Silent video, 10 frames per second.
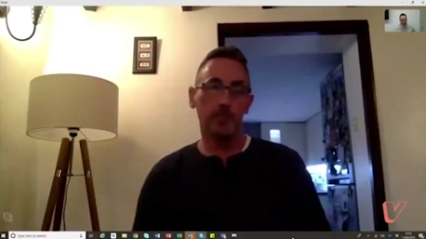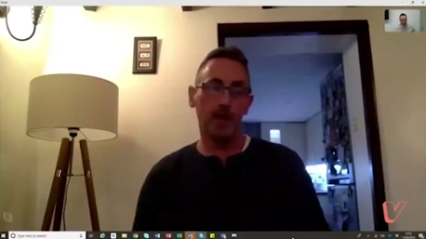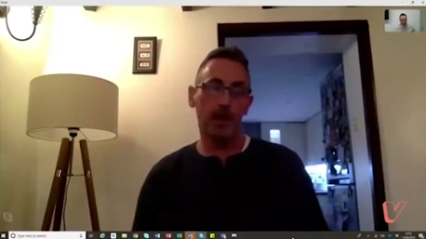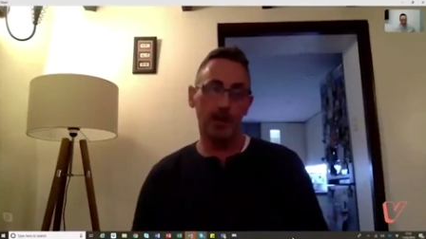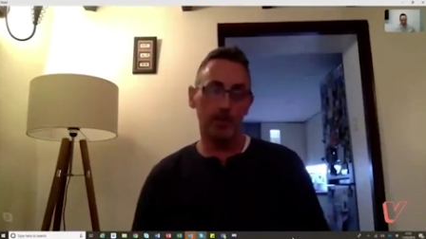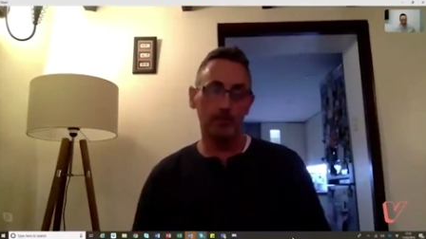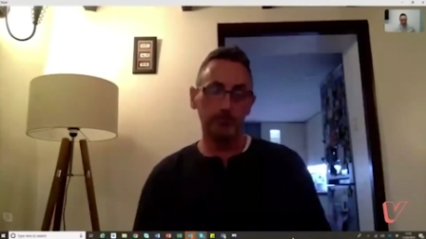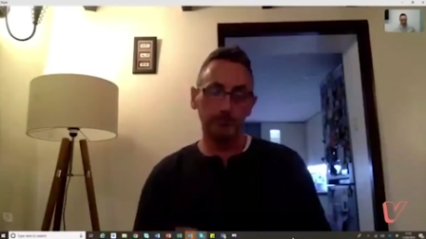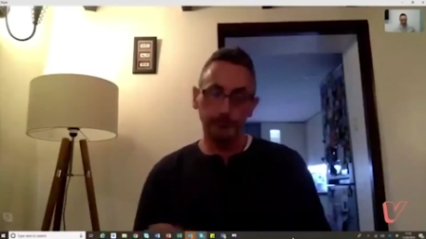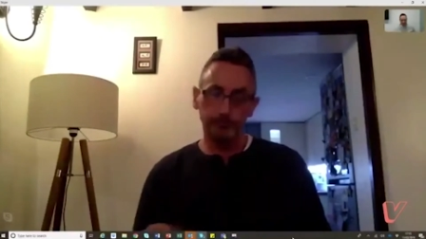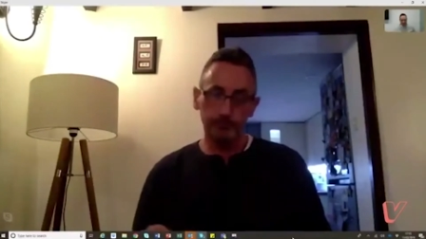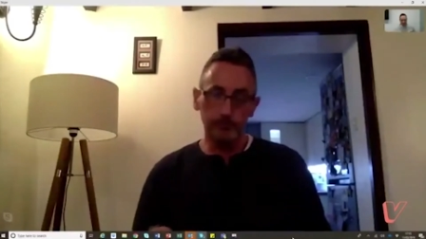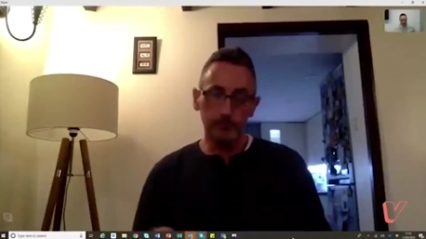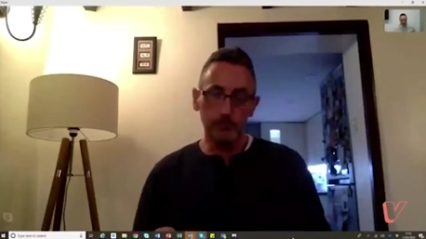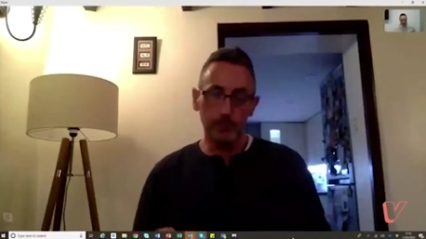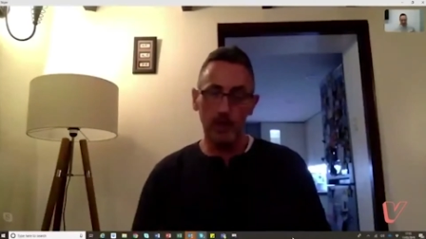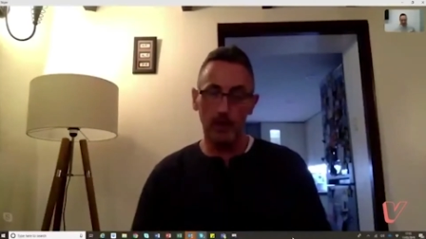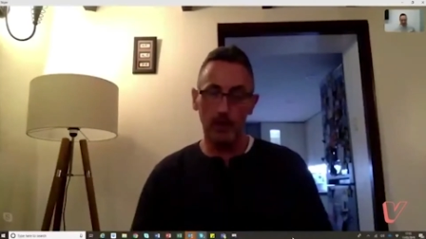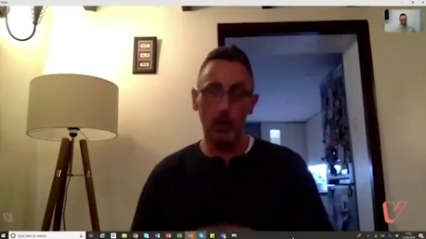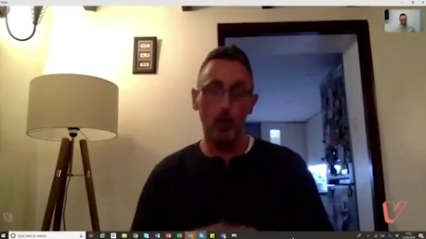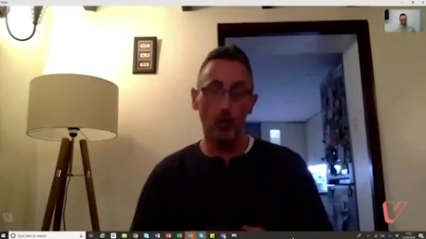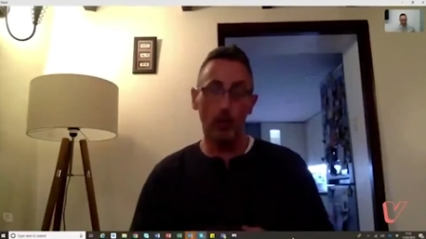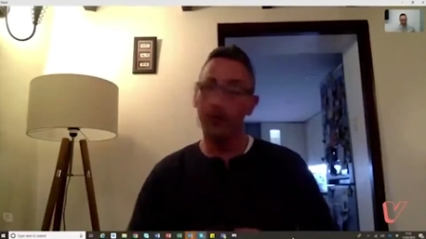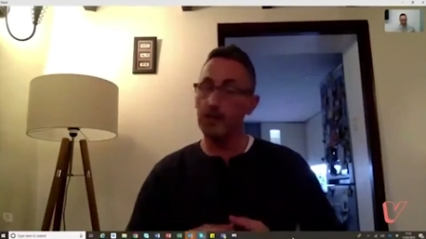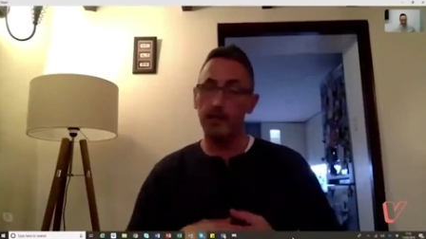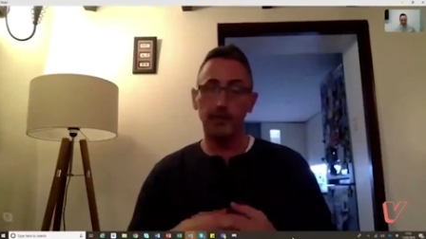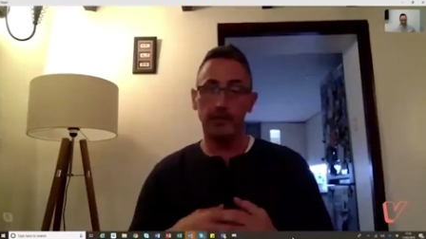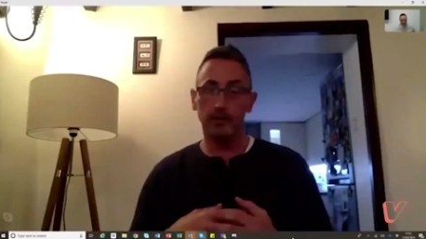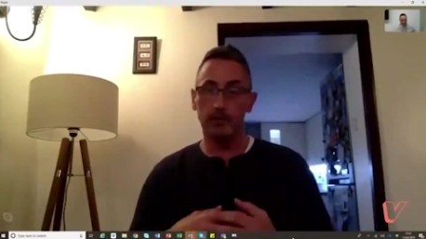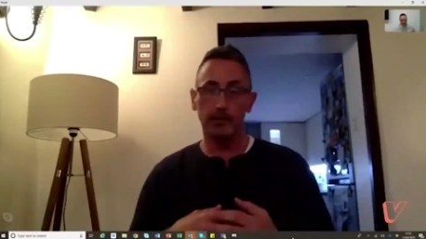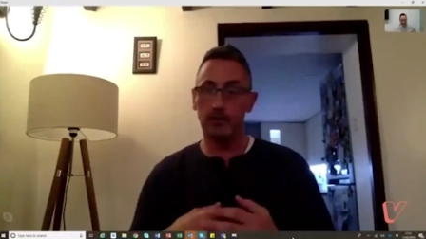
um, uh, or you know,